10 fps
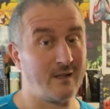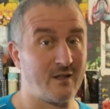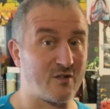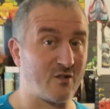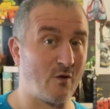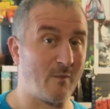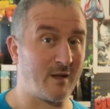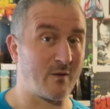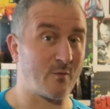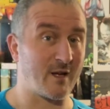
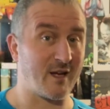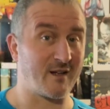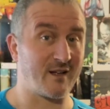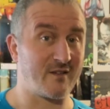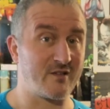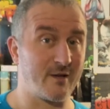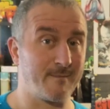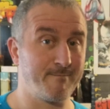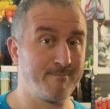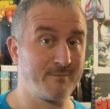installment that we're getting next
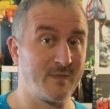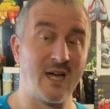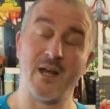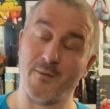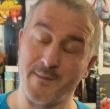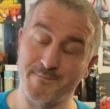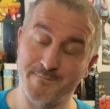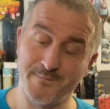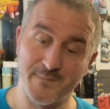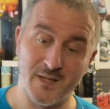year. Anyway,
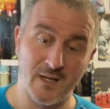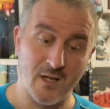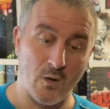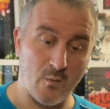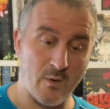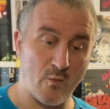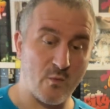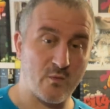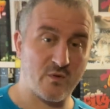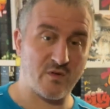we
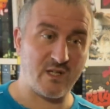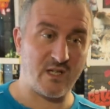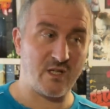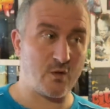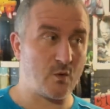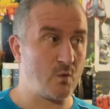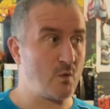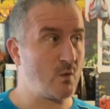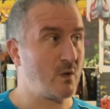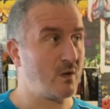will see
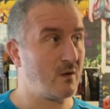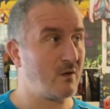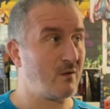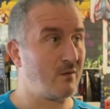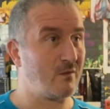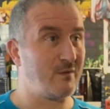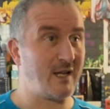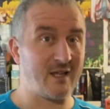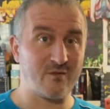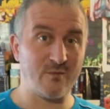you
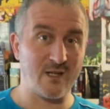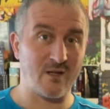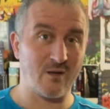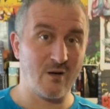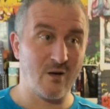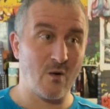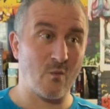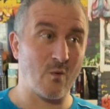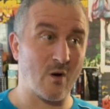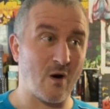next week,
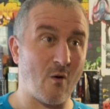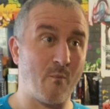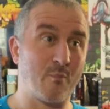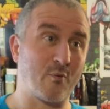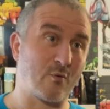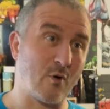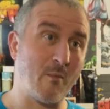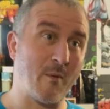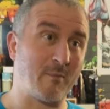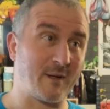where I'll
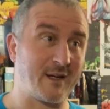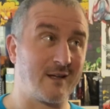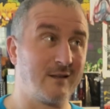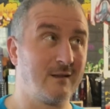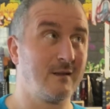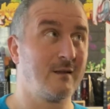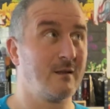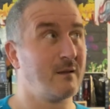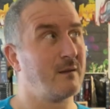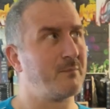probably
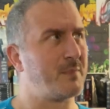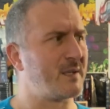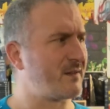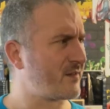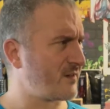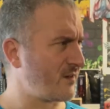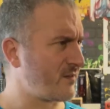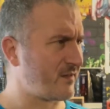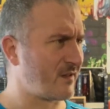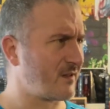be
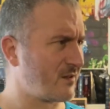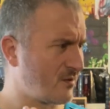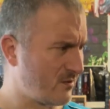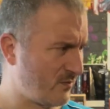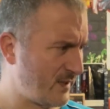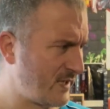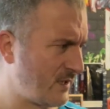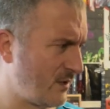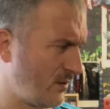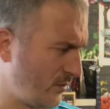discussing quite
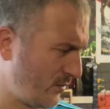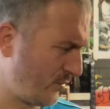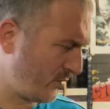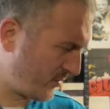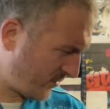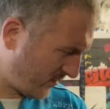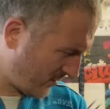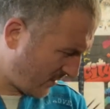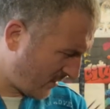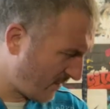a load
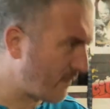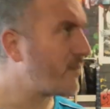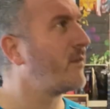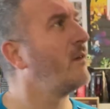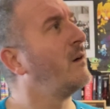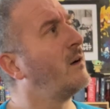of